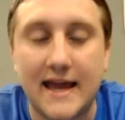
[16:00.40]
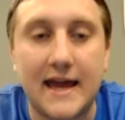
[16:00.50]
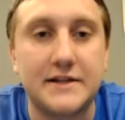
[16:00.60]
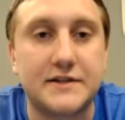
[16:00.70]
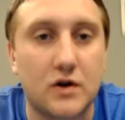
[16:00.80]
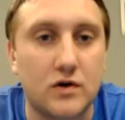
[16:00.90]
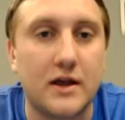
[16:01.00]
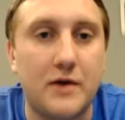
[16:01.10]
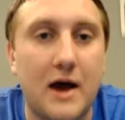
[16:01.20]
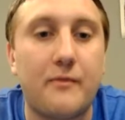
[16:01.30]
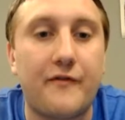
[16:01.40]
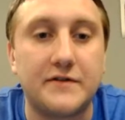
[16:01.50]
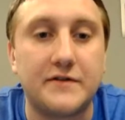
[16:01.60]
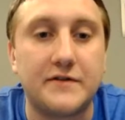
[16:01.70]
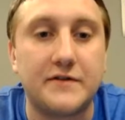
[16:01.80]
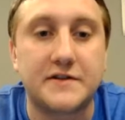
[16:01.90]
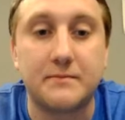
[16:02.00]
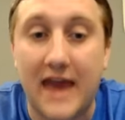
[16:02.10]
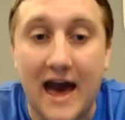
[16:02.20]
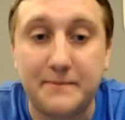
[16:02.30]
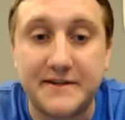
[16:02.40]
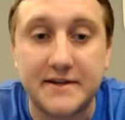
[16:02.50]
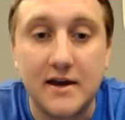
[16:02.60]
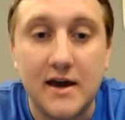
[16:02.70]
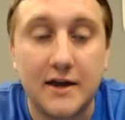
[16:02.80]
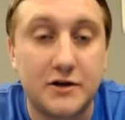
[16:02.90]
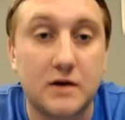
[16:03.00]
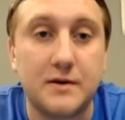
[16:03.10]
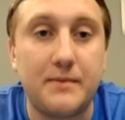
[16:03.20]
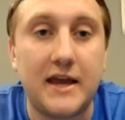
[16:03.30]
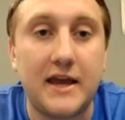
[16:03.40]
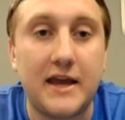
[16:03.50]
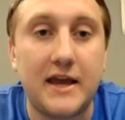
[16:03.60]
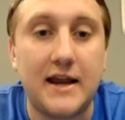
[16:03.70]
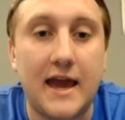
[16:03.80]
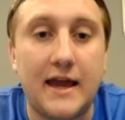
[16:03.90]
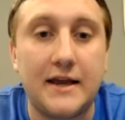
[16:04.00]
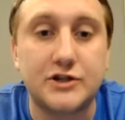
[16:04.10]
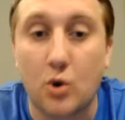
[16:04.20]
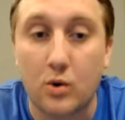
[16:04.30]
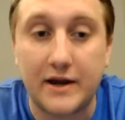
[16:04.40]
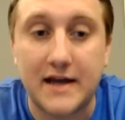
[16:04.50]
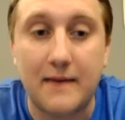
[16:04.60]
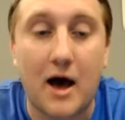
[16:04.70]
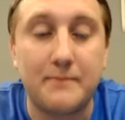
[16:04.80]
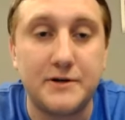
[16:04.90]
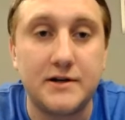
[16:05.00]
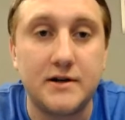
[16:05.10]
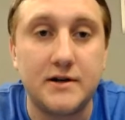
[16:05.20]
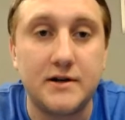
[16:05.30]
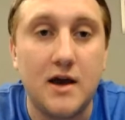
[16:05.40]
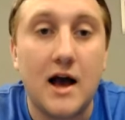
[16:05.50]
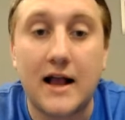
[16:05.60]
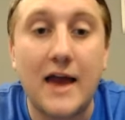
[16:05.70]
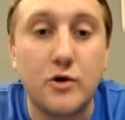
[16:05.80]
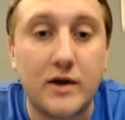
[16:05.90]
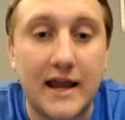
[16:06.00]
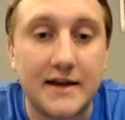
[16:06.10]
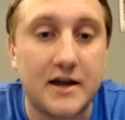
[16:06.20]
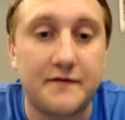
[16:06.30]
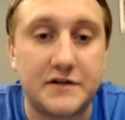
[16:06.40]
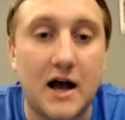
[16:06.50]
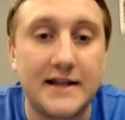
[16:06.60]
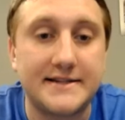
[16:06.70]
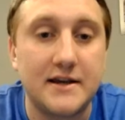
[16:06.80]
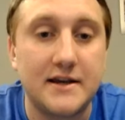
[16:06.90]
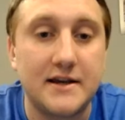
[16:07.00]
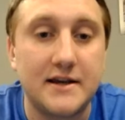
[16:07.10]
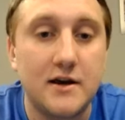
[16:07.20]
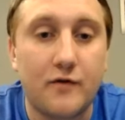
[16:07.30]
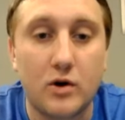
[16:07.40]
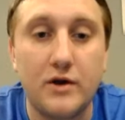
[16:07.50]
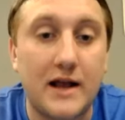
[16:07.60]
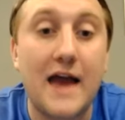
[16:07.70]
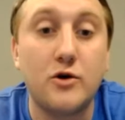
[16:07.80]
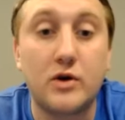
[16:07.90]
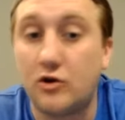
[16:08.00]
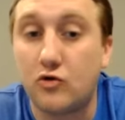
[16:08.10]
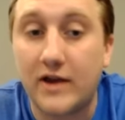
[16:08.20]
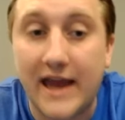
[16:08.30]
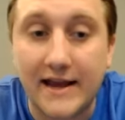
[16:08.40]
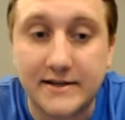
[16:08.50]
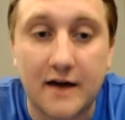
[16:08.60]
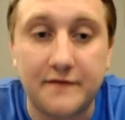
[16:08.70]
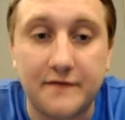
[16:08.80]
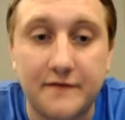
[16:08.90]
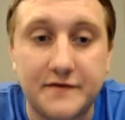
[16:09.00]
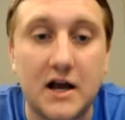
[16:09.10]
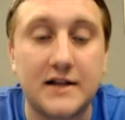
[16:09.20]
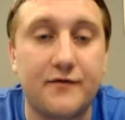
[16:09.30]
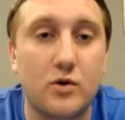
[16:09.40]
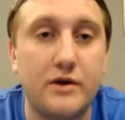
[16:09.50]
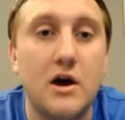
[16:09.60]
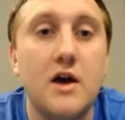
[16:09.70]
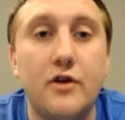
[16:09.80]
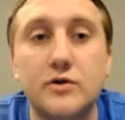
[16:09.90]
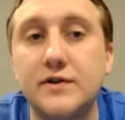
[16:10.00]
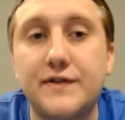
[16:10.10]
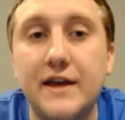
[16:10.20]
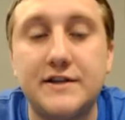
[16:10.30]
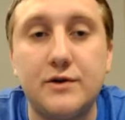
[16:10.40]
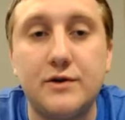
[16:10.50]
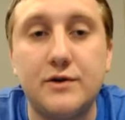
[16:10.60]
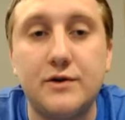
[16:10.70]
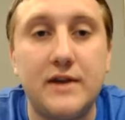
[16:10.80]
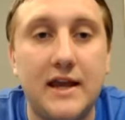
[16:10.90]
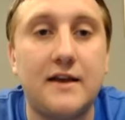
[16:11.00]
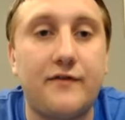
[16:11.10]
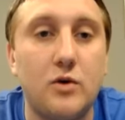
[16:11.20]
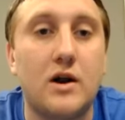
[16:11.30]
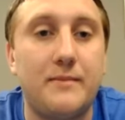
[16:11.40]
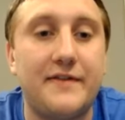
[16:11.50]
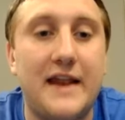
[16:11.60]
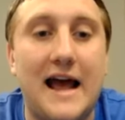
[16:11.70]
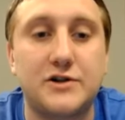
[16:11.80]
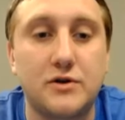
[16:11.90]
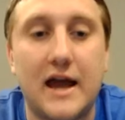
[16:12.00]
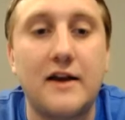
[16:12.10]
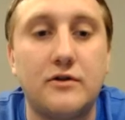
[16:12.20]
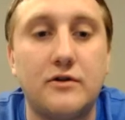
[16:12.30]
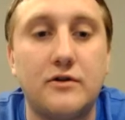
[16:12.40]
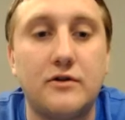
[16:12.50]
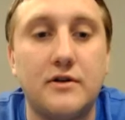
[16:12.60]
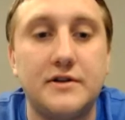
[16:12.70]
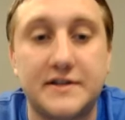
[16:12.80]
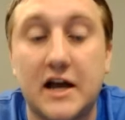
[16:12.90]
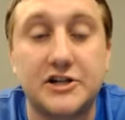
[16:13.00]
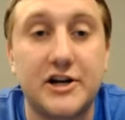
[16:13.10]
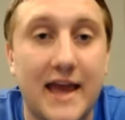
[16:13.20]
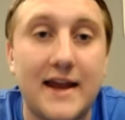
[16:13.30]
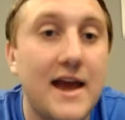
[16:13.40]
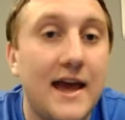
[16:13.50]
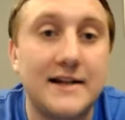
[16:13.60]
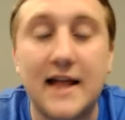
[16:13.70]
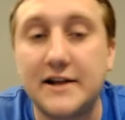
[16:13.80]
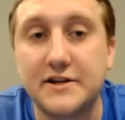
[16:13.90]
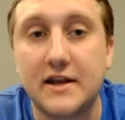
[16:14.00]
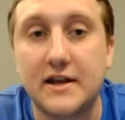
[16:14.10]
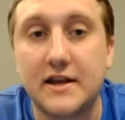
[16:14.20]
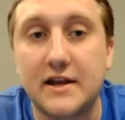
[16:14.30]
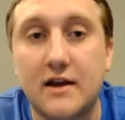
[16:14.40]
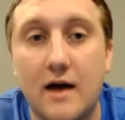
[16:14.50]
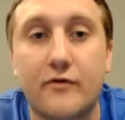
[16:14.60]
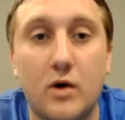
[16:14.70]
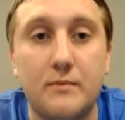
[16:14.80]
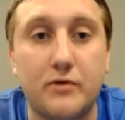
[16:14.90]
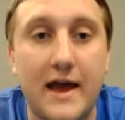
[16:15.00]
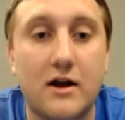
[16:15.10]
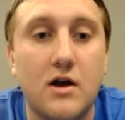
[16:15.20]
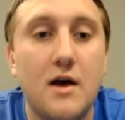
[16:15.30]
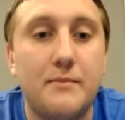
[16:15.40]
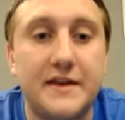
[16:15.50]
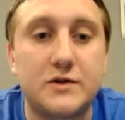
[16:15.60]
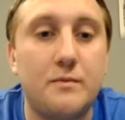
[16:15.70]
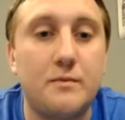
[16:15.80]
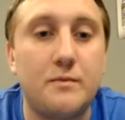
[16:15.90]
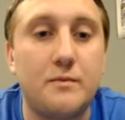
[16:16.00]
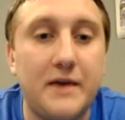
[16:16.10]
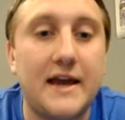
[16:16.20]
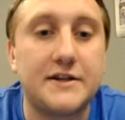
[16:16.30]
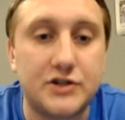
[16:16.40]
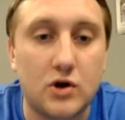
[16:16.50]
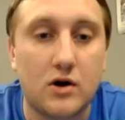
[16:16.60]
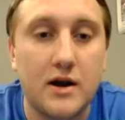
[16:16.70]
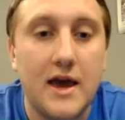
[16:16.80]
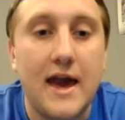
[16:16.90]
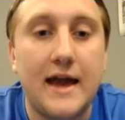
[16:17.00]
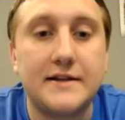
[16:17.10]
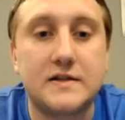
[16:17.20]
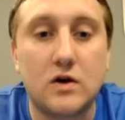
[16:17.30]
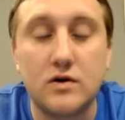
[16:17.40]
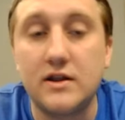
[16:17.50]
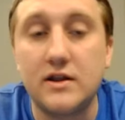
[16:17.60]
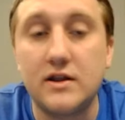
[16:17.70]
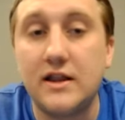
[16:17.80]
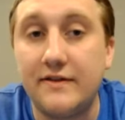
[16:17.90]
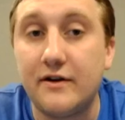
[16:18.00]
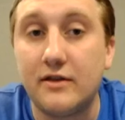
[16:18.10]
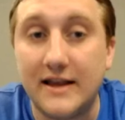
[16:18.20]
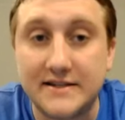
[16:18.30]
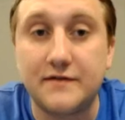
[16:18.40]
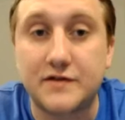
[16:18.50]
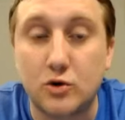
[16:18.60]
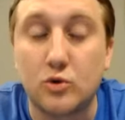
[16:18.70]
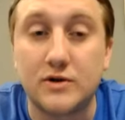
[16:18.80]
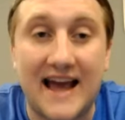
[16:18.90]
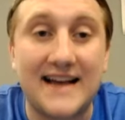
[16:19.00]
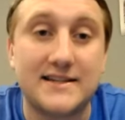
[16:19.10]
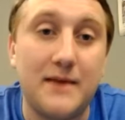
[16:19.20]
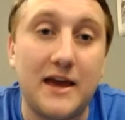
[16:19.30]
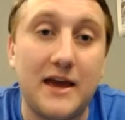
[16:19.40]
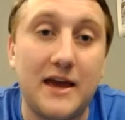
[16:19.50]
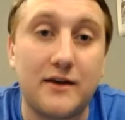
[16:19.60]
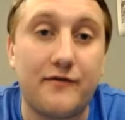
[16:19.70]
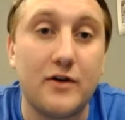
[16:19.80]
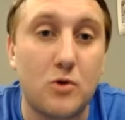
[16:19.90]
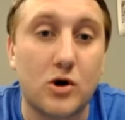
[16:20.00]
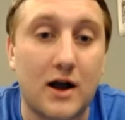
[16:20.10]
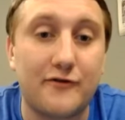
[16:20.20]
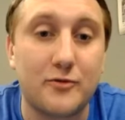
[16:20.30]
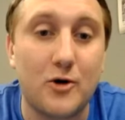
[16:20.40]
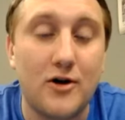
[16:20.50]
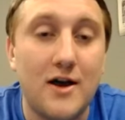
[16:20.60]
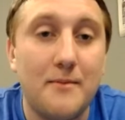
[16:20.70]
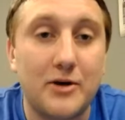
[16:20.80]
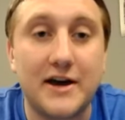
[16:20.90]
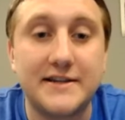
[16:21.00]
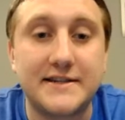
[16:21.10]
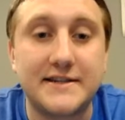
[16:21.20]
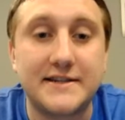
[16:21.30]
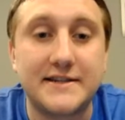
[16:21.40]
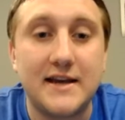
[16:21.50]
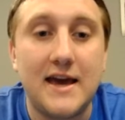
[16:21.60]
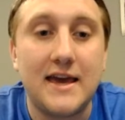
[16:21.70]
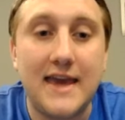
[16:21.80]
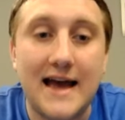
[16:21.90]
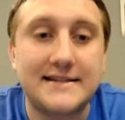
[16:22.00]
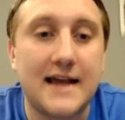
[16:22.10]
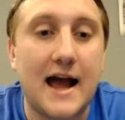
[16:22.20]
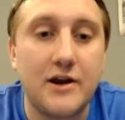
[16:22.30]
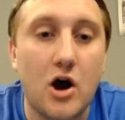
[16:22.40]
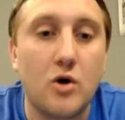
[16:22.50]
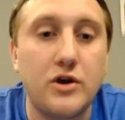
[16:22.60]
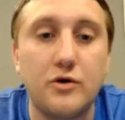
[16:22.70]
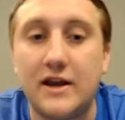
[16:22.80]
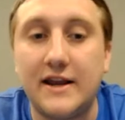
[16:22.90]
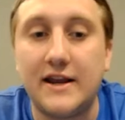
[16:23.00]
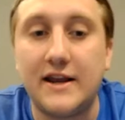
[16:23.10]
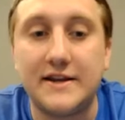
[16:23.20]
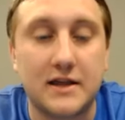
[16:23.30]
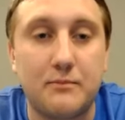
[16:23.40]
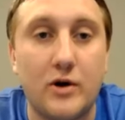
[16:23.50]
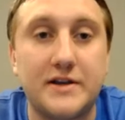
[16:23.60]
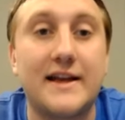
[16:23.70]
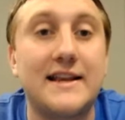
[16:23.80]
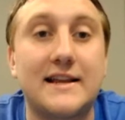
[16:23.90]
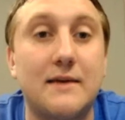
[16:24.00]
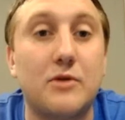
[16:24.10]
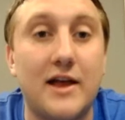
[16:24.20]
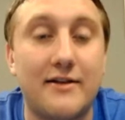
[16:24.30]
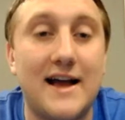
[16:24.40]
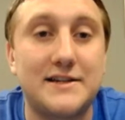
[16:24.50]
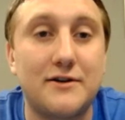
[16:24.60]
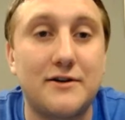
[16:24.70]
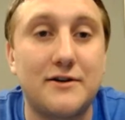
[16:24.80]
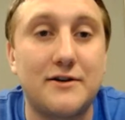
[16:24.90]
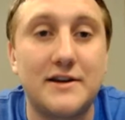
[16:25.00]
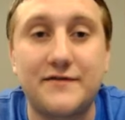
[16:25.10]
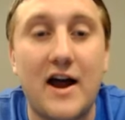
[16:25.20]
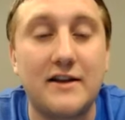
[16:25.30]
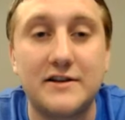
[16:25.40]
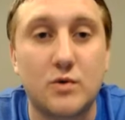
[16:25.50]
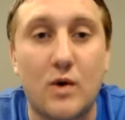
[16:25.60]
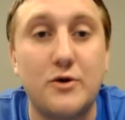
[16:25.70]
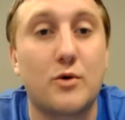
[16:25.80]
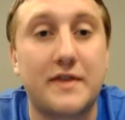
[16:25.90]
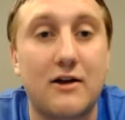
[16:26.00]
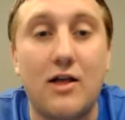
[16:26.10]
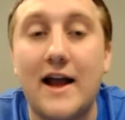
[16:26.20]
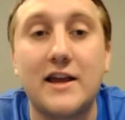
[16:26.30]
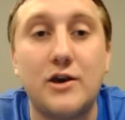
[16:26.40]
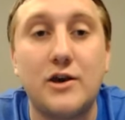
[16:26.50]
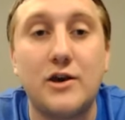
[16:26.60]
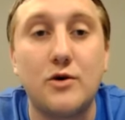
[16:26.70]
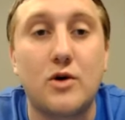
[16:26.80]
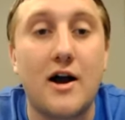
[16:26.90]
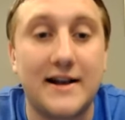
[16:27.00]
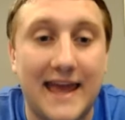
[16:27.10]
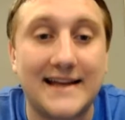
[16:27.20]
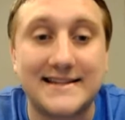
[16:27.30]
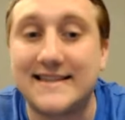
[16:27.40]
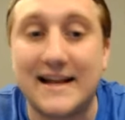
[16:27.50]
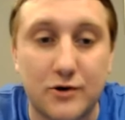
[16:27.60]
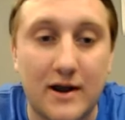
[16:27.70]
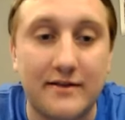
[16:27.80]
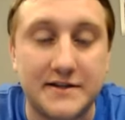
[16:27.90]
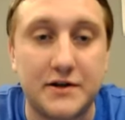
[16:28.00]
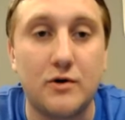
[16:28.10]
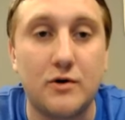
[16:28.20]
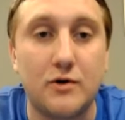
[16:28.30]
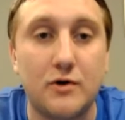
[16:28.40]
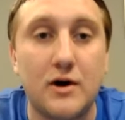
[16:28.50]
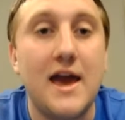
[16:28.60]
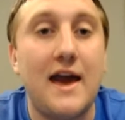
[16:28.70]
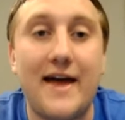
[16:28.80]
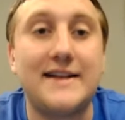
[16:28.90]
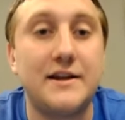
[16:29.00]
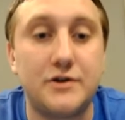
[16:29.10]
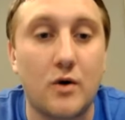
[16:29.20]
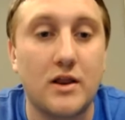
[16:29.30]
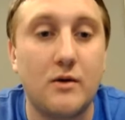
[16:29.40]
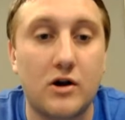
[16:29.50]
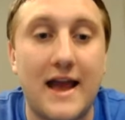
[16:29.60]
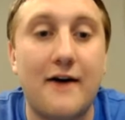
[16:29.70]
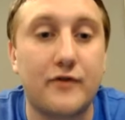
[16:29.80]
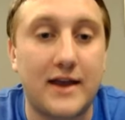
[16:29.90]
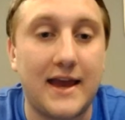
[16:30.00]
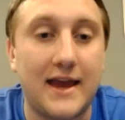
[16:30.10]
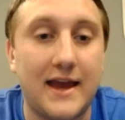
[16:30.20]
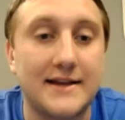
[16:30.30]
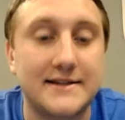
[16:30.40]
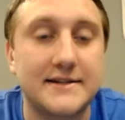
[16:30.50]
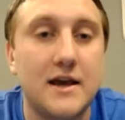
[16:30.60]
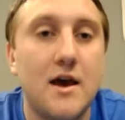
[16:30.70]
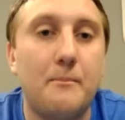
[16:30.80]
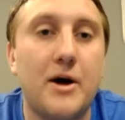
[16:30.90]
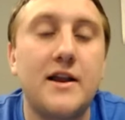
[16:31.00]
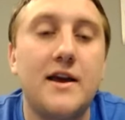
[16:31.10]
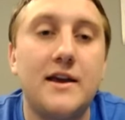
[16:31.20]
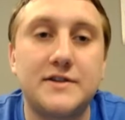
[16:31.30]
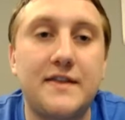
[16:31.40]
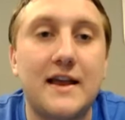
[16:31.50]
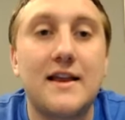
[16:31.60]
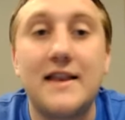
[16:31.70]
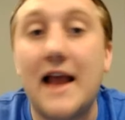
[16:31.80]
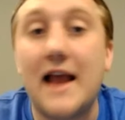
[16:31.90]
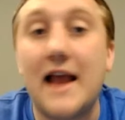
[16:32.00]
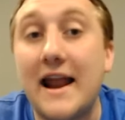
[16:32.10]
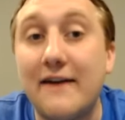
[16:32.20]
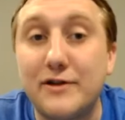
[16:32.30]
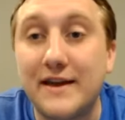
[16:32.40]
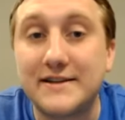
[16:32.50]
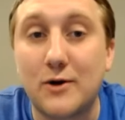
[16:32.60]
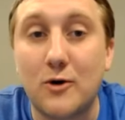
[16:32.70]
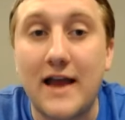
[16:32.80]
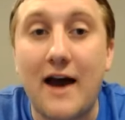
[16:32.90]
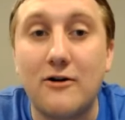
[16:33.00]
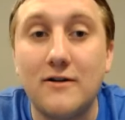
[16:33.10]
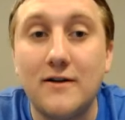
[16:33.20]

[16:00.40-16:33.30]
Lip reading: and certainly would help fill some gaps in terms of being a scoring type option, a guy who can hit tough shots for you, a guy who can create tough shots for you. Those are things you need if you want to be in the national title discussion again. And it's not just going to come from one player, but this would be a start. And certainly the list of schools has to make you feel more comfortable because, yes, I know you could easily point to like Nick Timberlake last year. His finalists were what? North Carolina, UConn, and Kansas. That's a great list too. And that didn't totally work out for Kansas. But here's the thing. Not everything's going to work out.